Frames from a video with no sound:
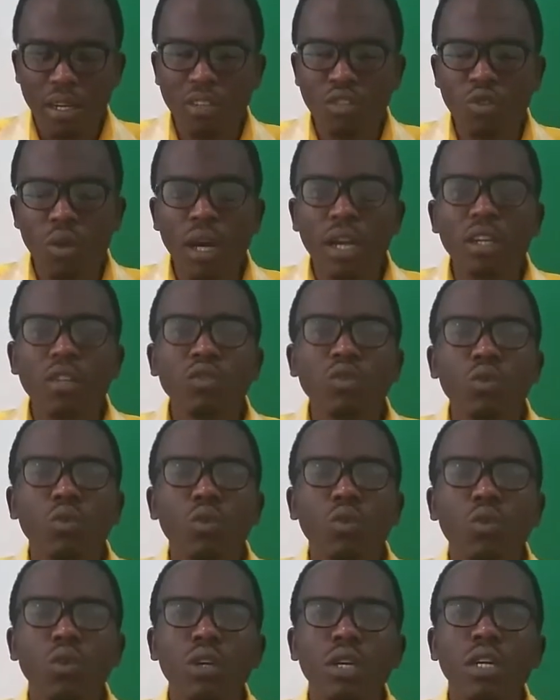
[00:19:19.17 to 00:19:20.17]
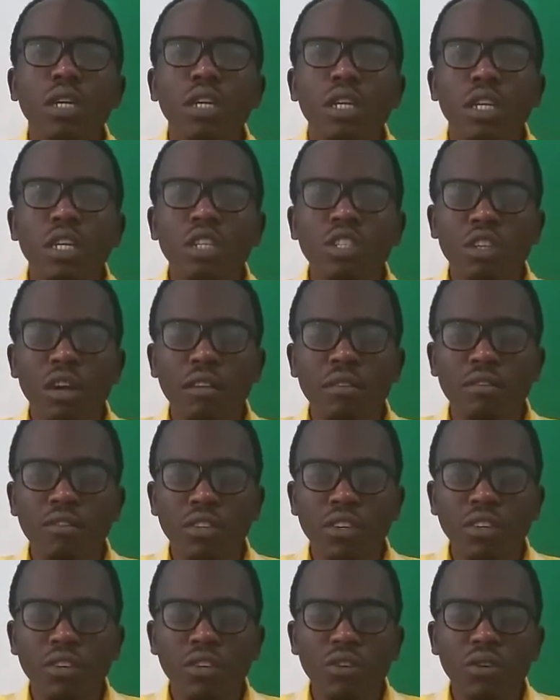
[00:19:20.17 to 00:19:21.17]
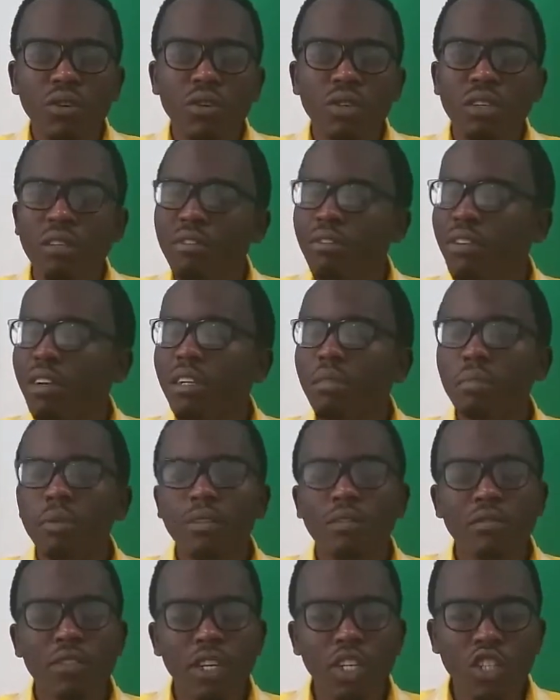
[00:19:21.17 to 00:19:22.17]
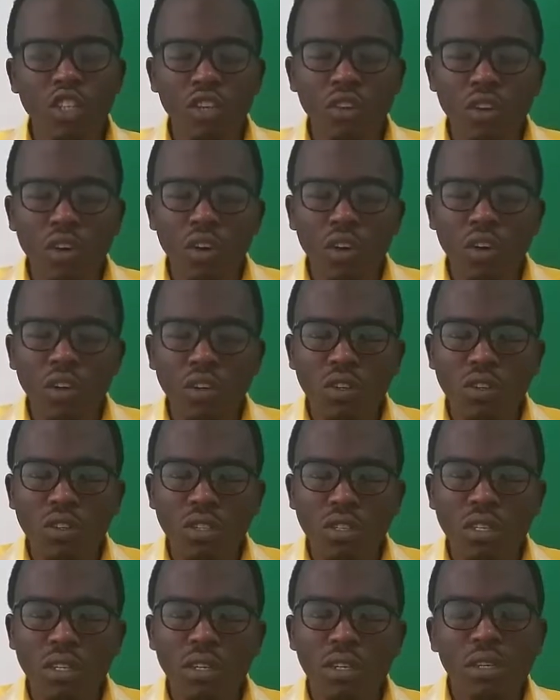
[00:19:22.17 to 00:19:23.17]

trying to interview different professionals.